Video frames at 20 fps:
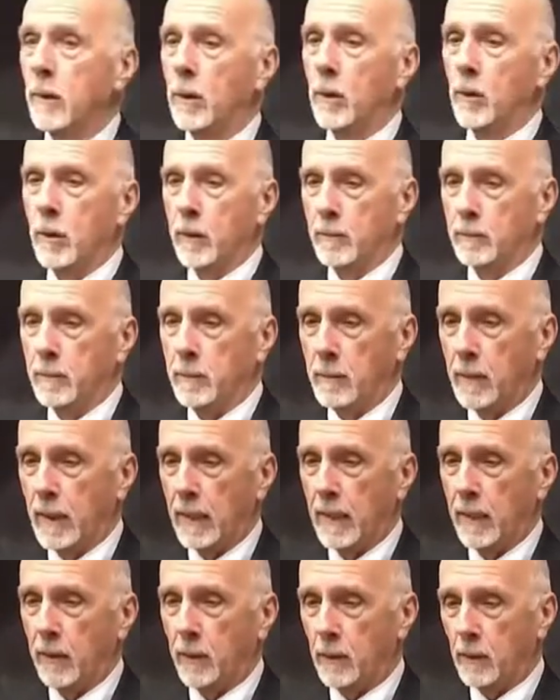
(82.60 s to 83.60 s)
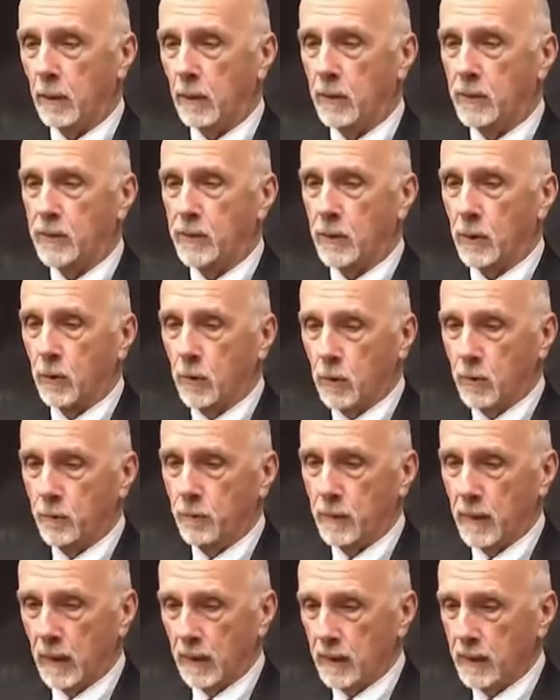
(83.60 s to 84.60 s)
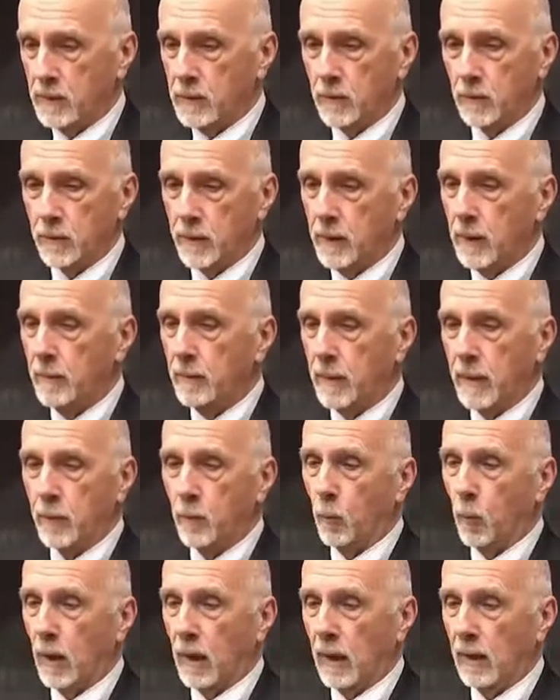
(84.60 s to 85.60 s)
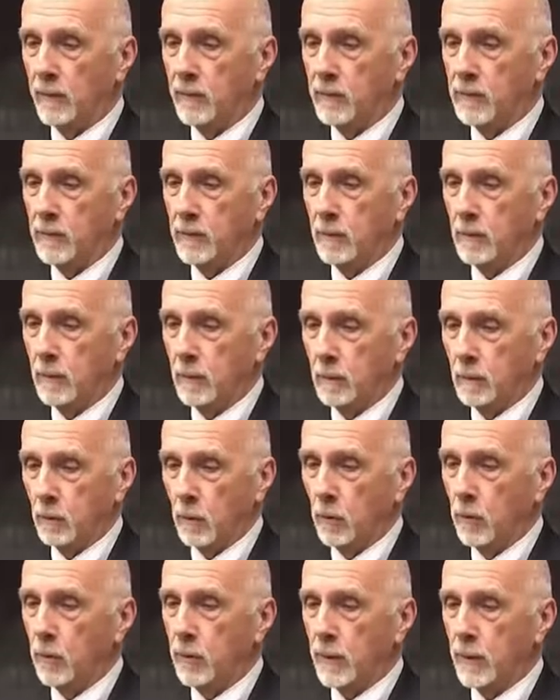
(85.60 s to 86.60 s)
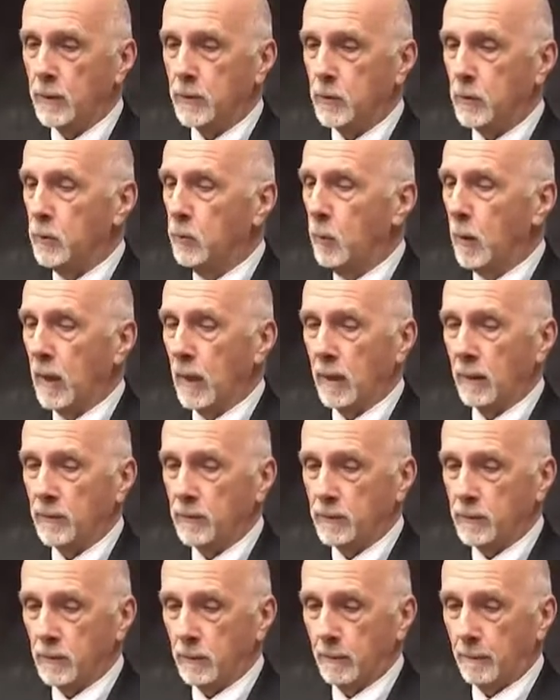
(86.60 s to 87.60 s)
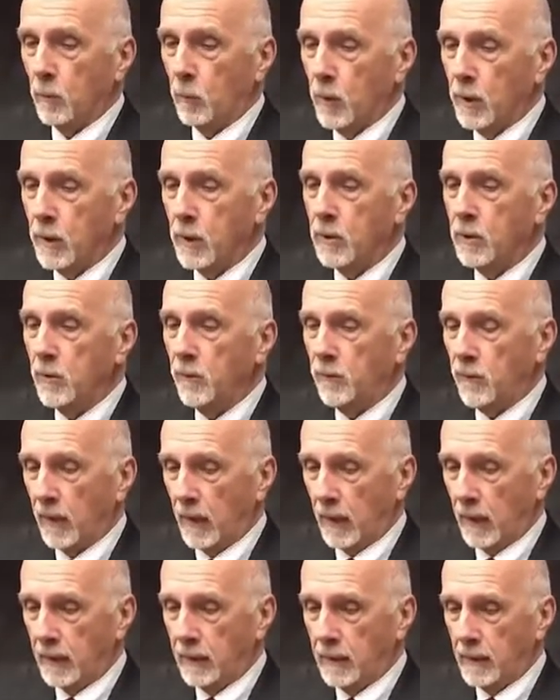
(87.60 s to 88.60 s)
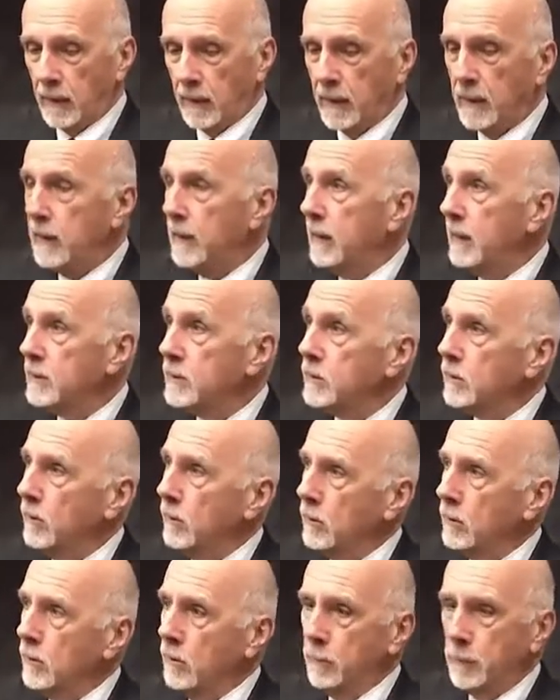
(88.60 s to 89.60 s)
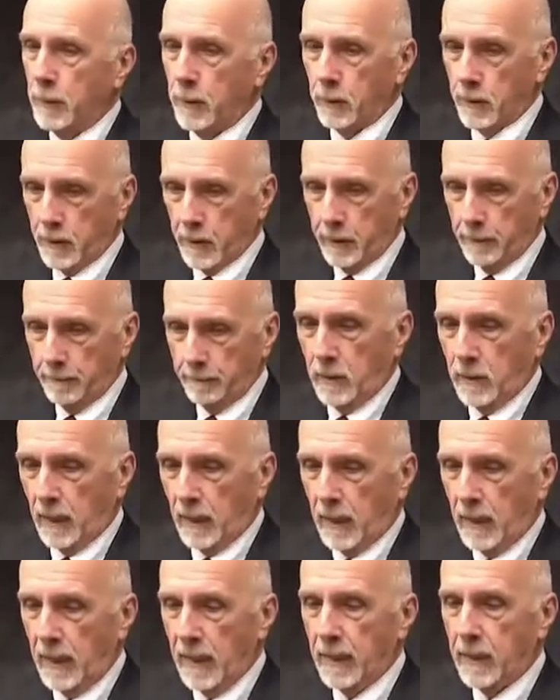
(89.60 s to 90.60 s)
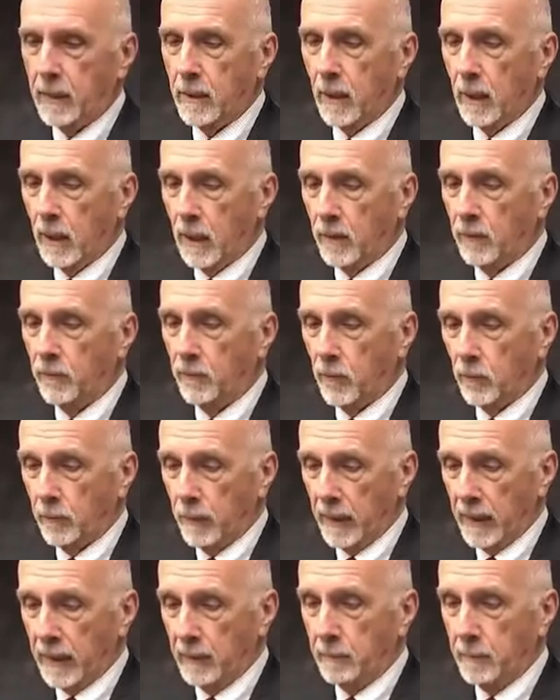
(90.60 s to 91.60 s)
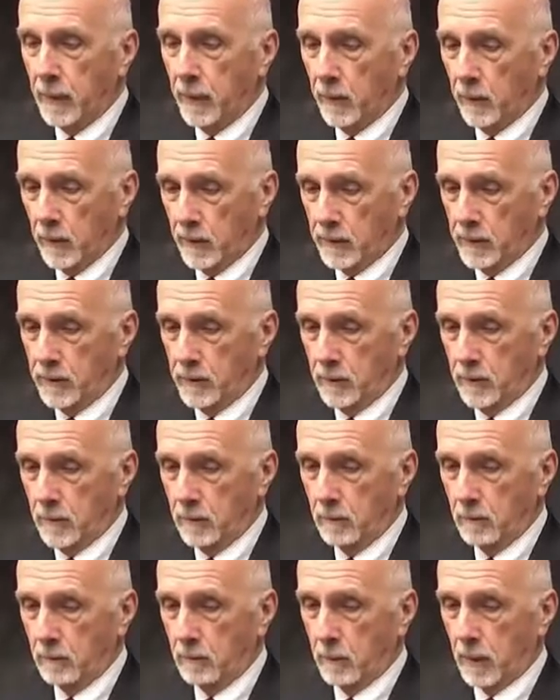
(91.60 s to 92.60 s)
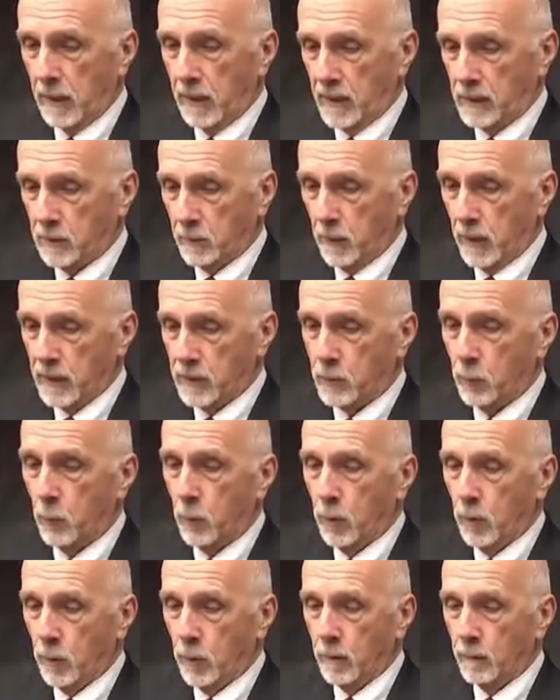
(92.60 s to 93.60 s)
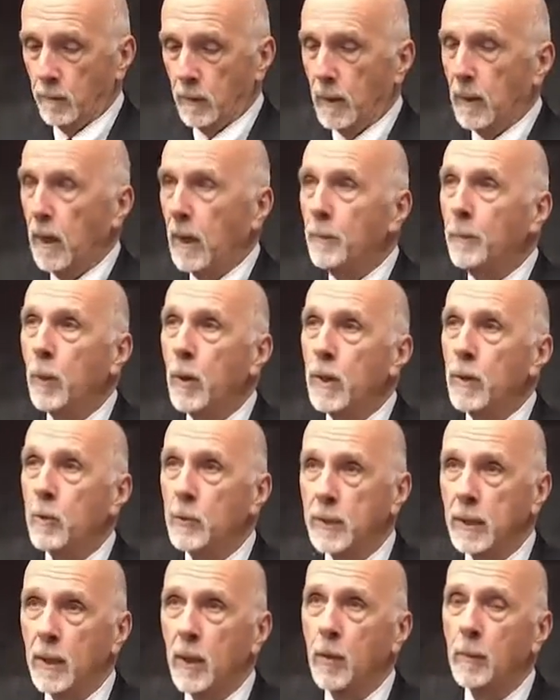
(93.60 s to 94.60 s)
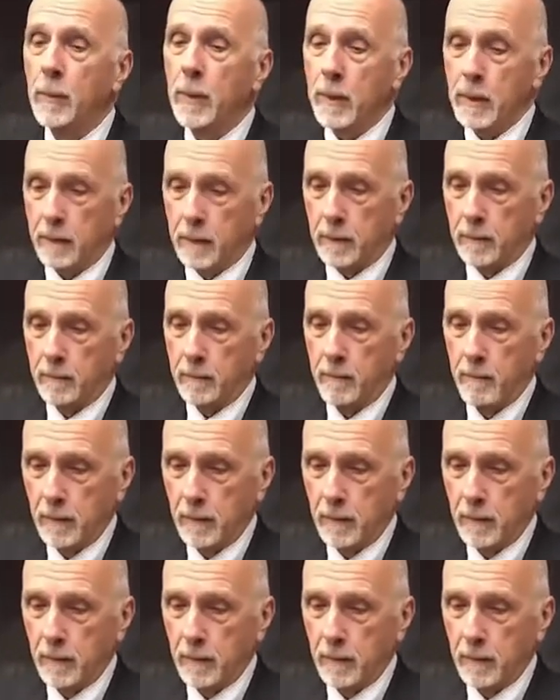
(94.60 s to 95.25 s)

holy man also, and each of them had wives, more than two wives. Where can you find, in any historical period, the high God forbade marriage by express word? I pray you, tell me.